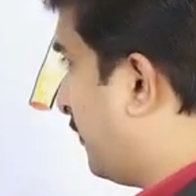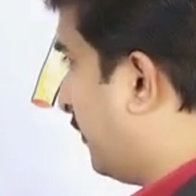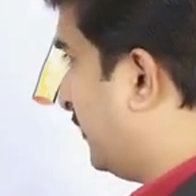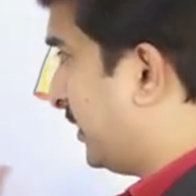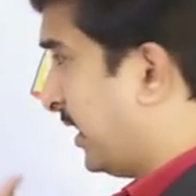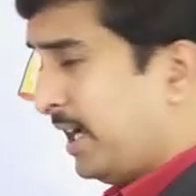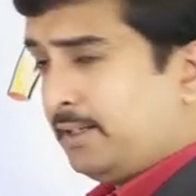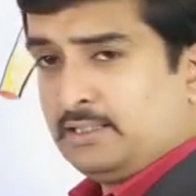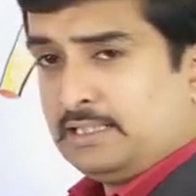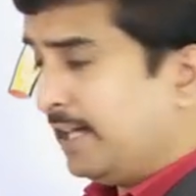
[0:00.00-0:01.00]
nerve of the
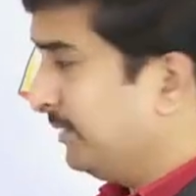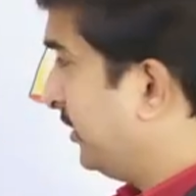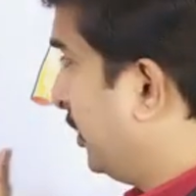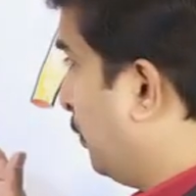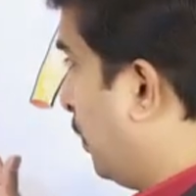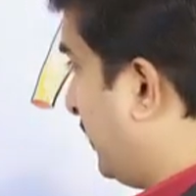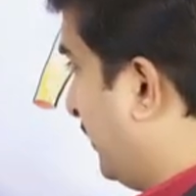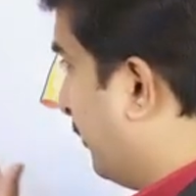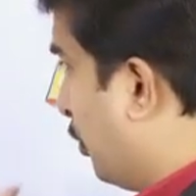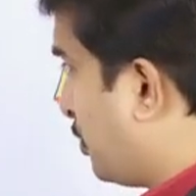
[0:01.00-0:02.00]
thigh, and this is what
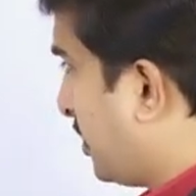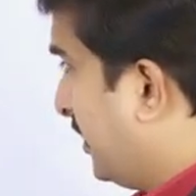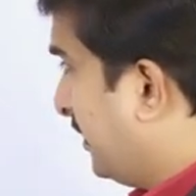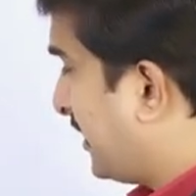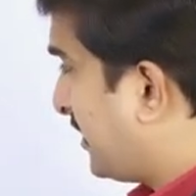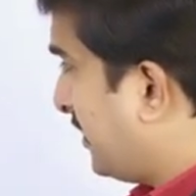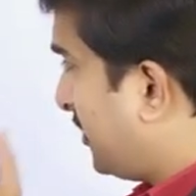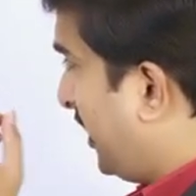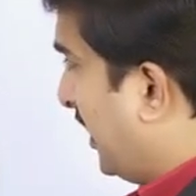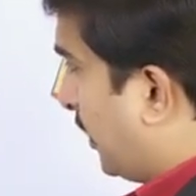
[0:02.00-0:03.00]
is about the
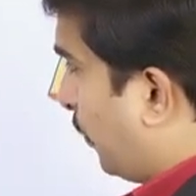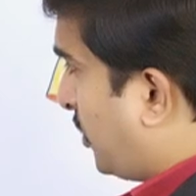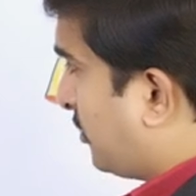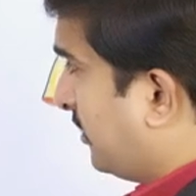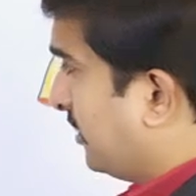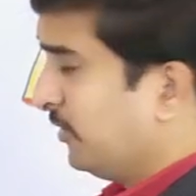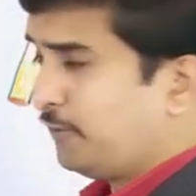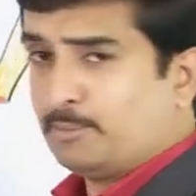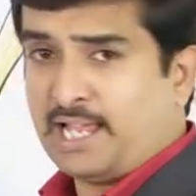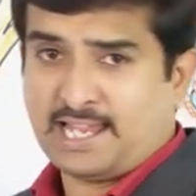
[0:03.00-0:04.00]
sensory innervation is
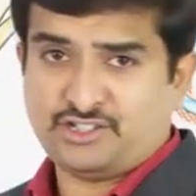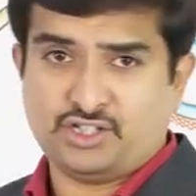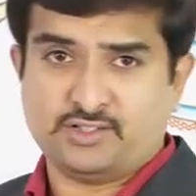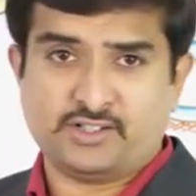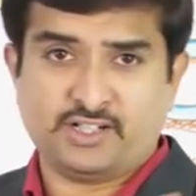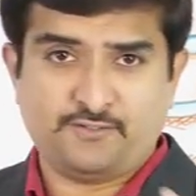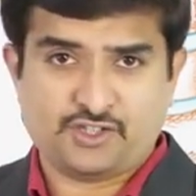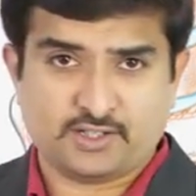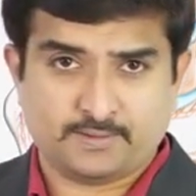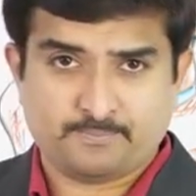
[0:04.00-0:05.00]
from the anterior
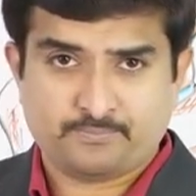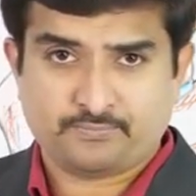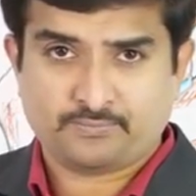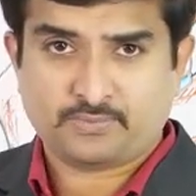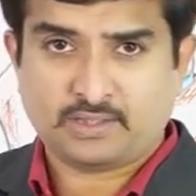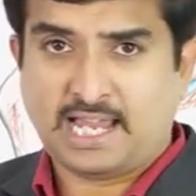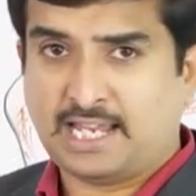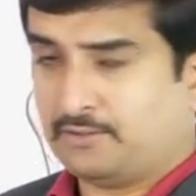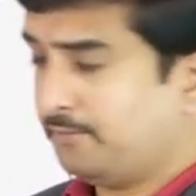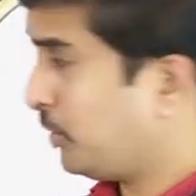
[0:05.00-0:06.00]
division.
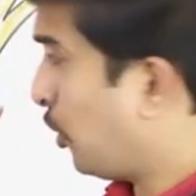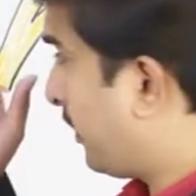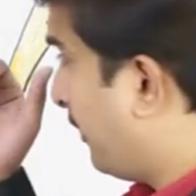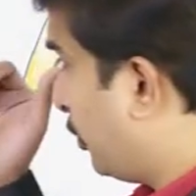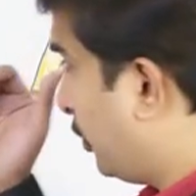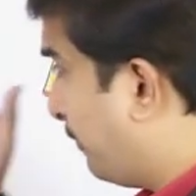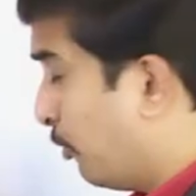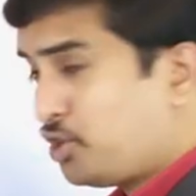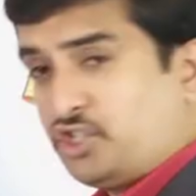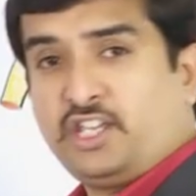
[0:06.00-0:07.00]
And when we talk about the
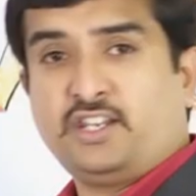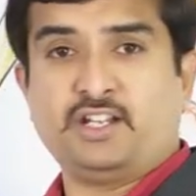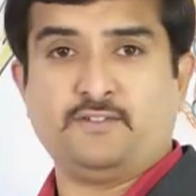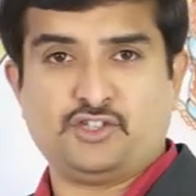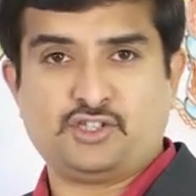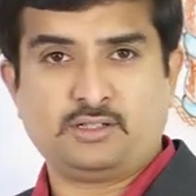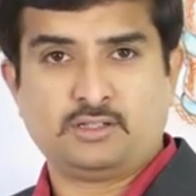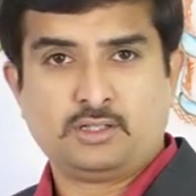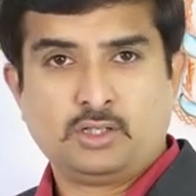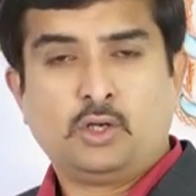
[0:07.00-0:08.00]
posterior
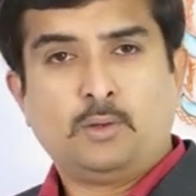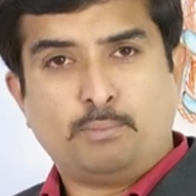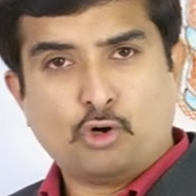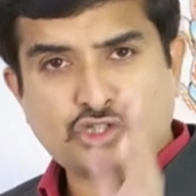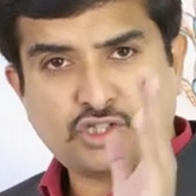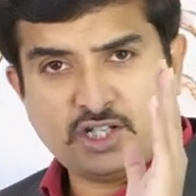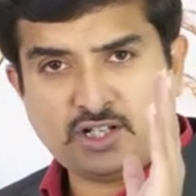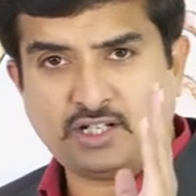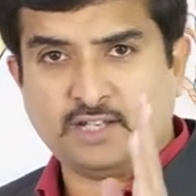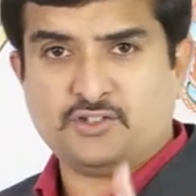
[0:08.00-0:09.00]

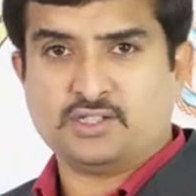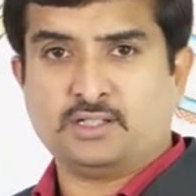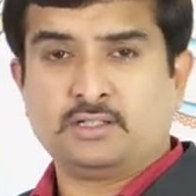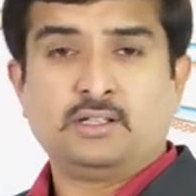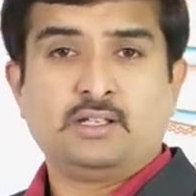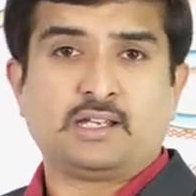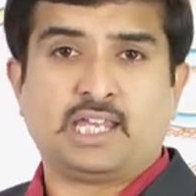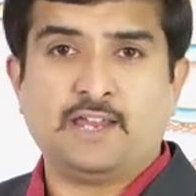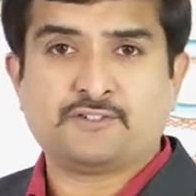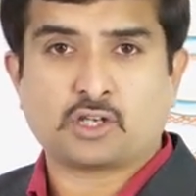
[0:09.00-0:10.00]
division
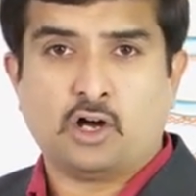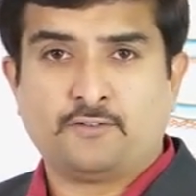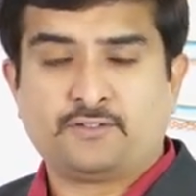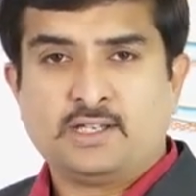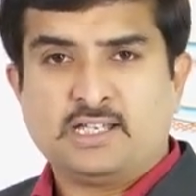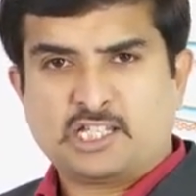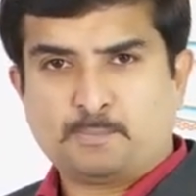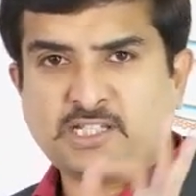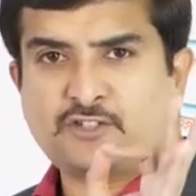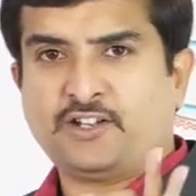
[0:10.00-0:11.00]
gives off
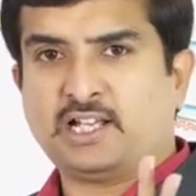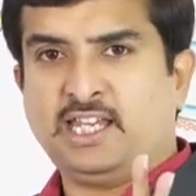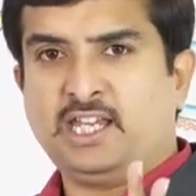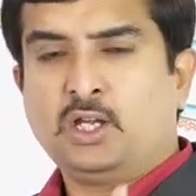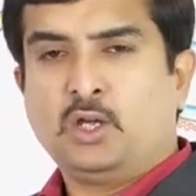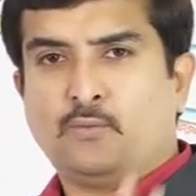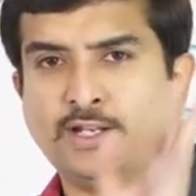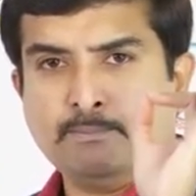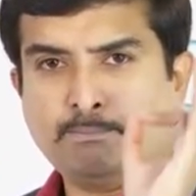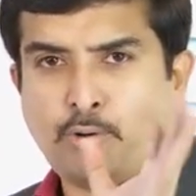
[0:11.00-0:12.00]
specifically
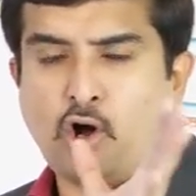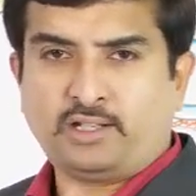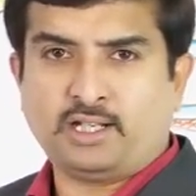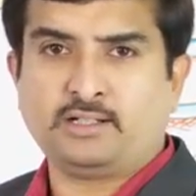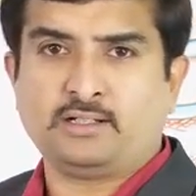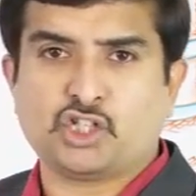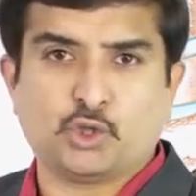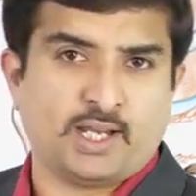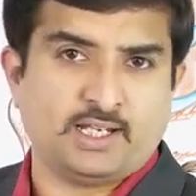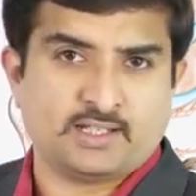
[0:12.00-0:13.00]
one important
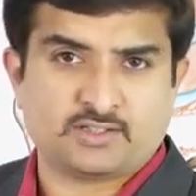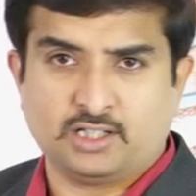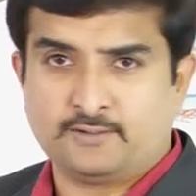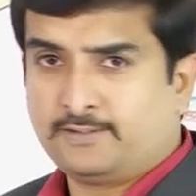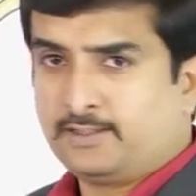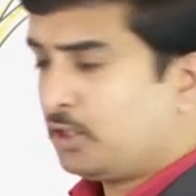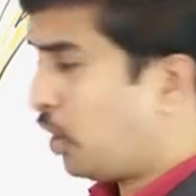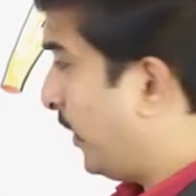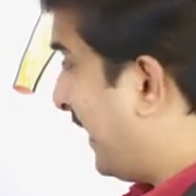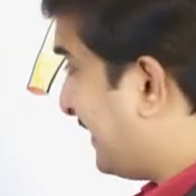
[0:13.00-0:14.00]
cutaneous nerve
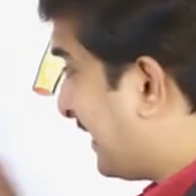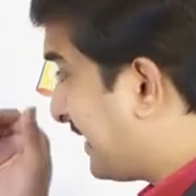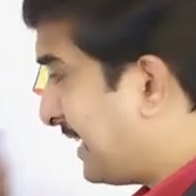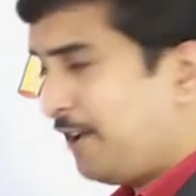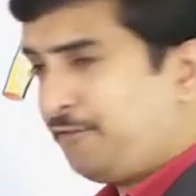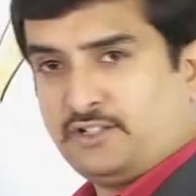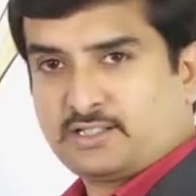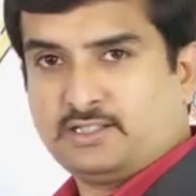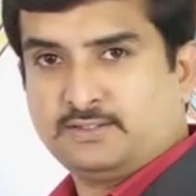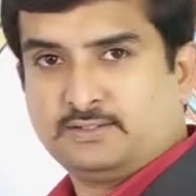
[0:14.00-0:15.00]
called as the
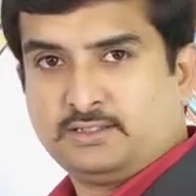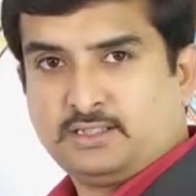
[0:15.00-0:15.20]
saphenous nerve,